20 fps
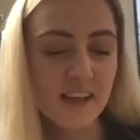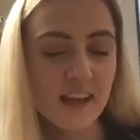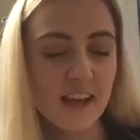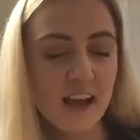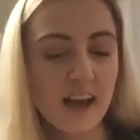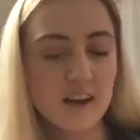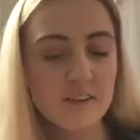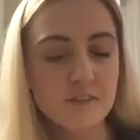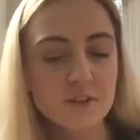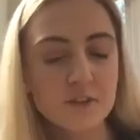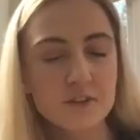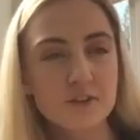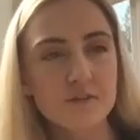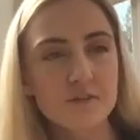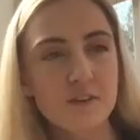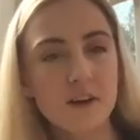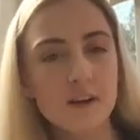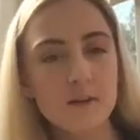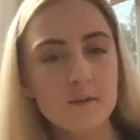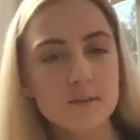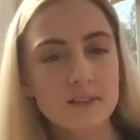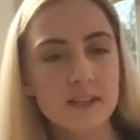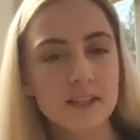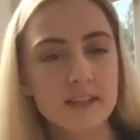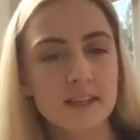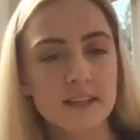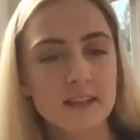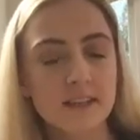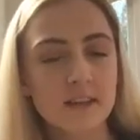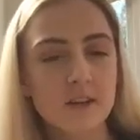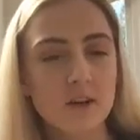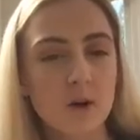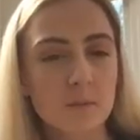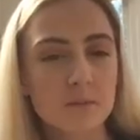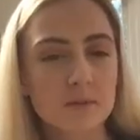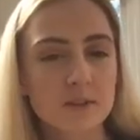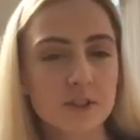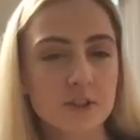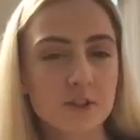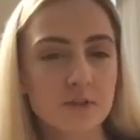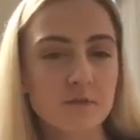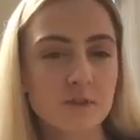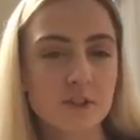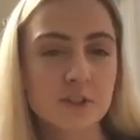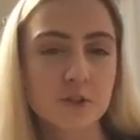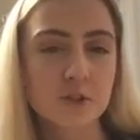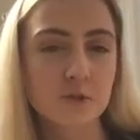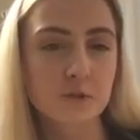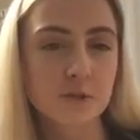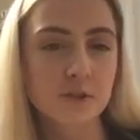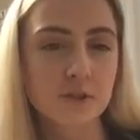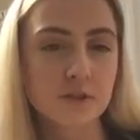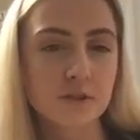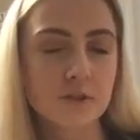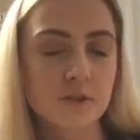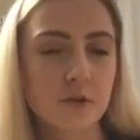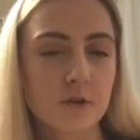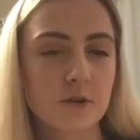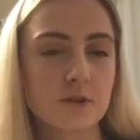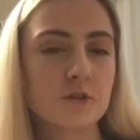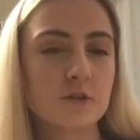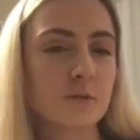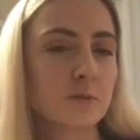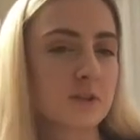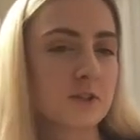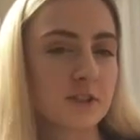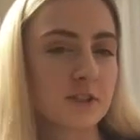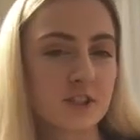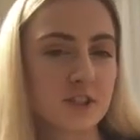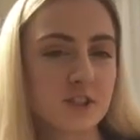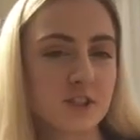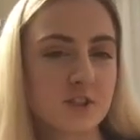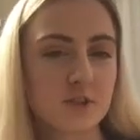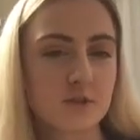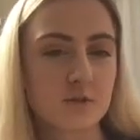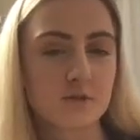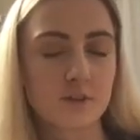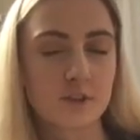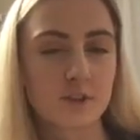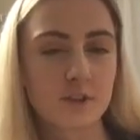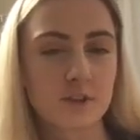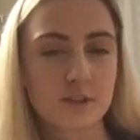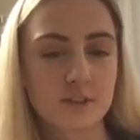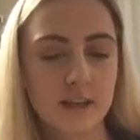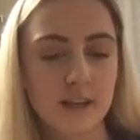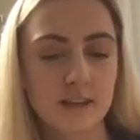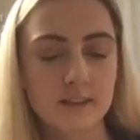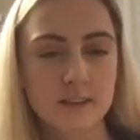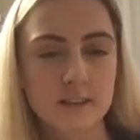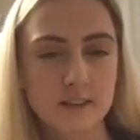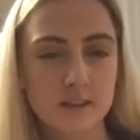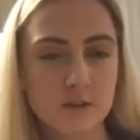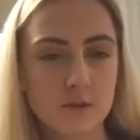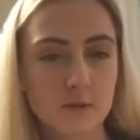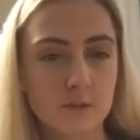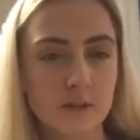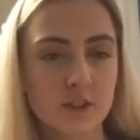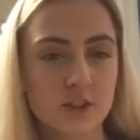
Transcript: Have you developed any competition rituals or superstitions over dancing so many